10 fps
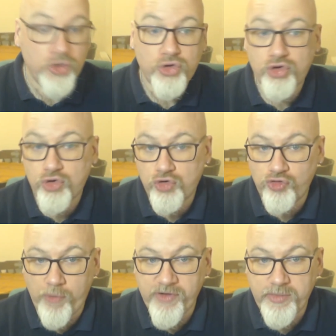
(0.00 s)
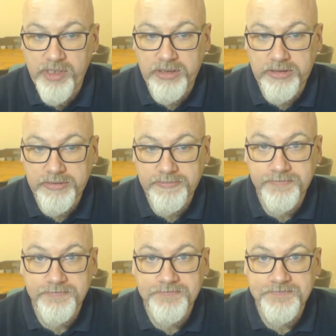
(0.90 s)
strawberry milk.
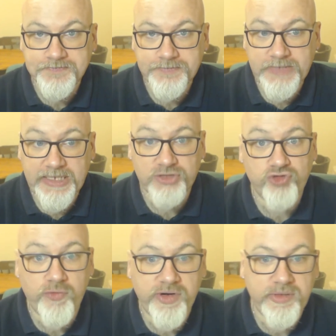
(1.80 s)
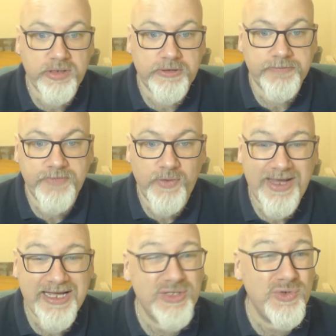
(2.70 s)
Yeah, strawberry milk. Now,
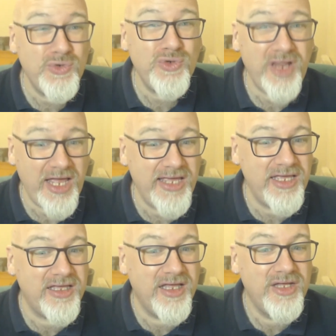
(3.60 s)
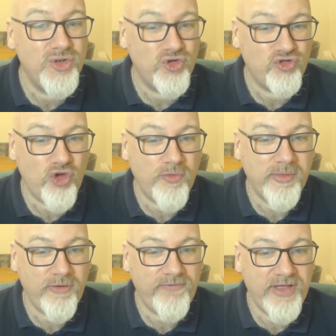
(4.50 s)
I do like
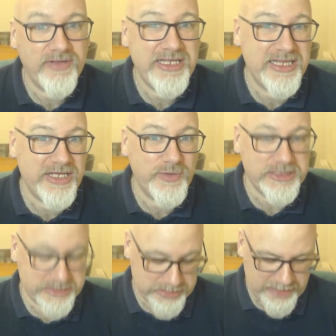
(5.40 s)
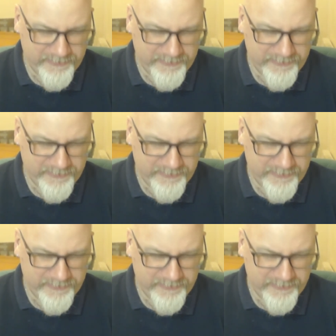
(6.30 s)
strawberry milk flavoured e-liquids.